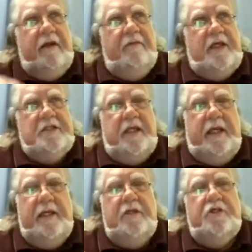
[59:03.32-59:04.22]

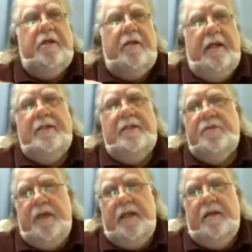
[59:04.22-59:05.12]
investigation has
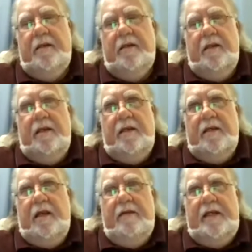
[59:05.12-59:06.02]
been
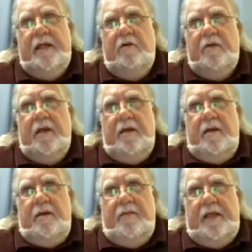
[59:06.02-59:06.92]
carried out
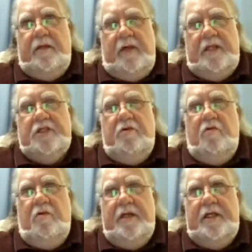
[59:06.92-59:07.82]
by the Rescue
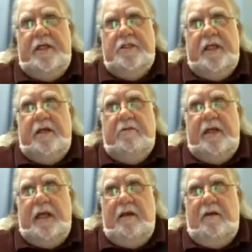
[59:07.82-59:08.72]
Coordination Center in
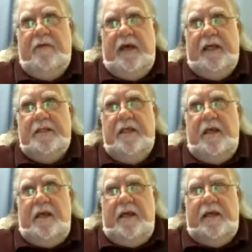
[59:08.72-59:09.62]
Halifax.
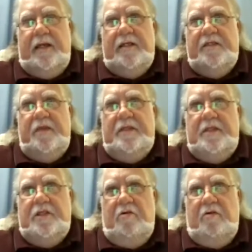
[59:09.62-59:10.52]
And it has been
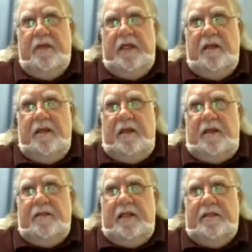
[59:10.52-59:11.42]
determined
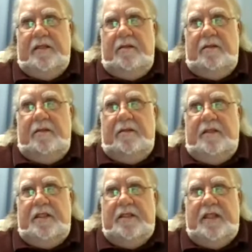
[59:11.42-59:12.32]
that
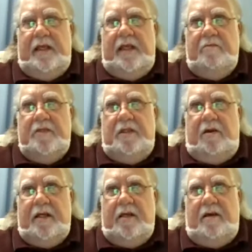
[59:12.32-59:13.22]
this sighting was
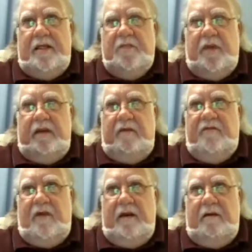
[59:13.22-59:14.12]
not caused by a
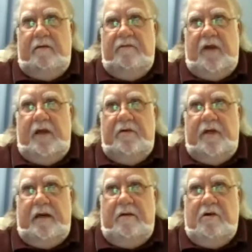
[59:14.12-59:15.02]
flare, float,
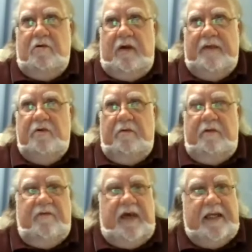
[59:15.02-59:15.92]
aircraft, or
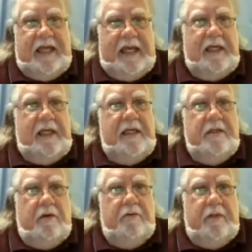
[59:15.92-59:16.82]
in fact, any
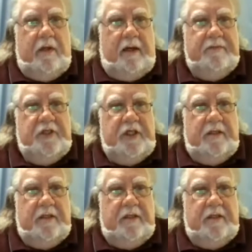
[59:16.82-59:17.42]
known object.